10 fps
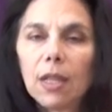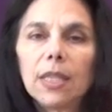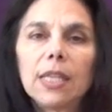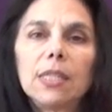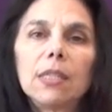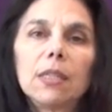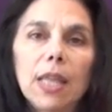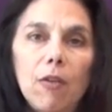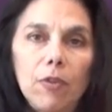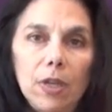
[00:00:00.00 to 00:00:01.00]
Lesson
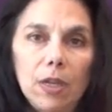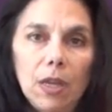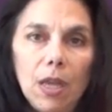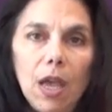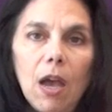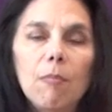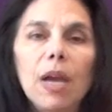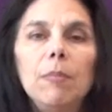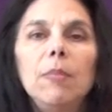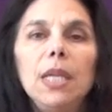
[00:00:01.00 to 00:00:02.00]
11.
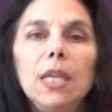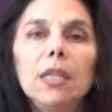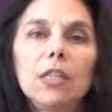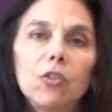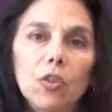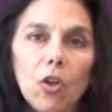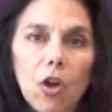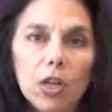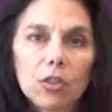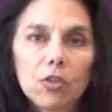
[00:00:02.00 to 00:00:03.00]
My meaningless
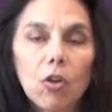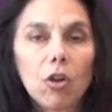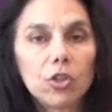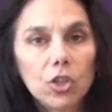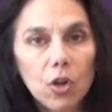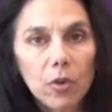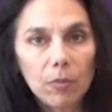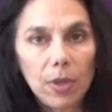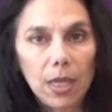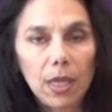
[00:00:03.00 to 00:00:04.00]
thoughts are
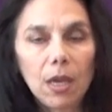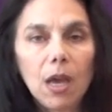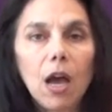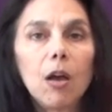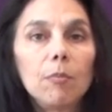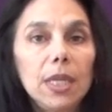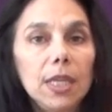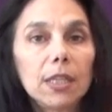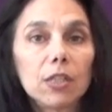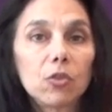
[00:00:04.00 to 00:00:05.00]
showing me a
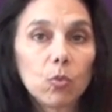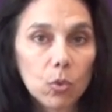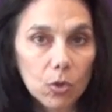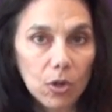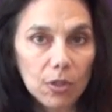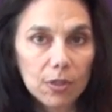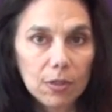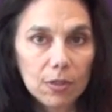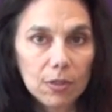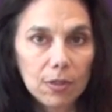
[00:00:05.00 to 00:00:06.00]
meaningless world.
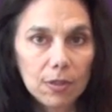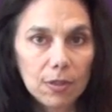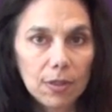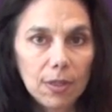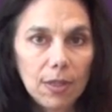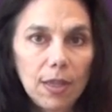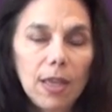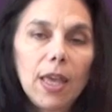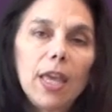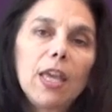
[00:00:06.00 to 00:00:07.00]

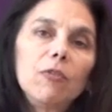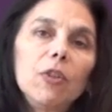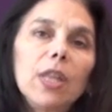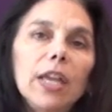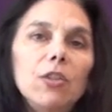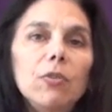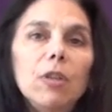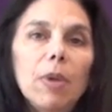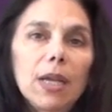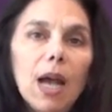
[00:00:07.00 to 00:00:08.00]
If you'd like to
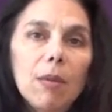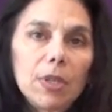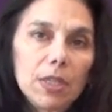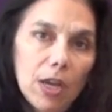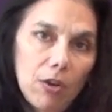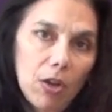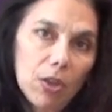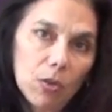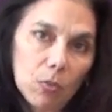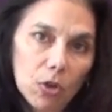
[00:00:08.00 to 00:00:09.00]
read my commentary
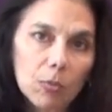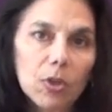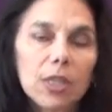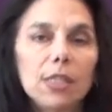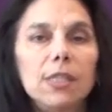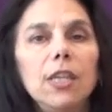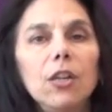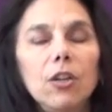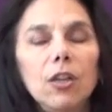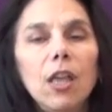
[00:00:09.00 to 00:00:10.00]
on the workbook this
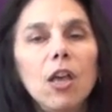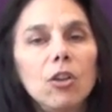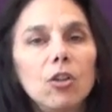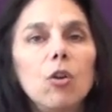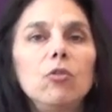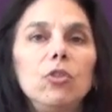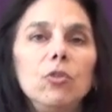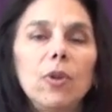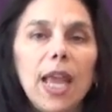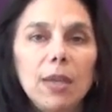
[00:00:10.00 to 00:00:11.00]
year, go
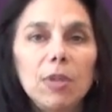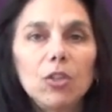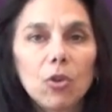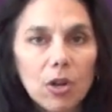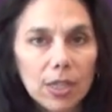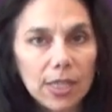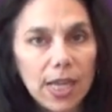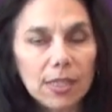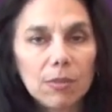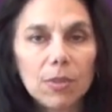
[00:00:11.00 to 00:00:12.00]
to
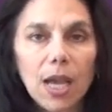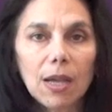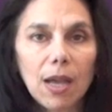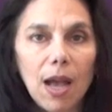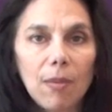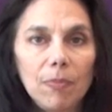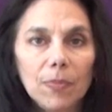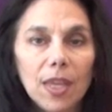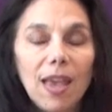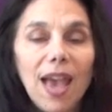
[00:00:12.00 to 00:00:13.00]
amytorresacim.com
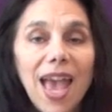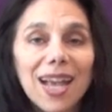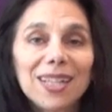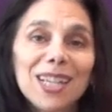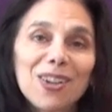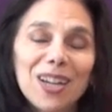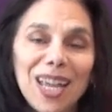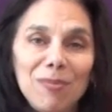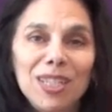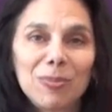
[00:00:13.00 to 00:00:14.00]
and click on
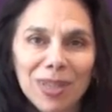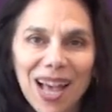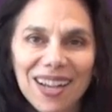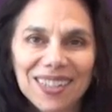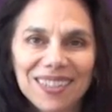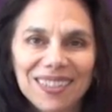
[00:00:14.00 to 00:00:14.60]
Amy's blog.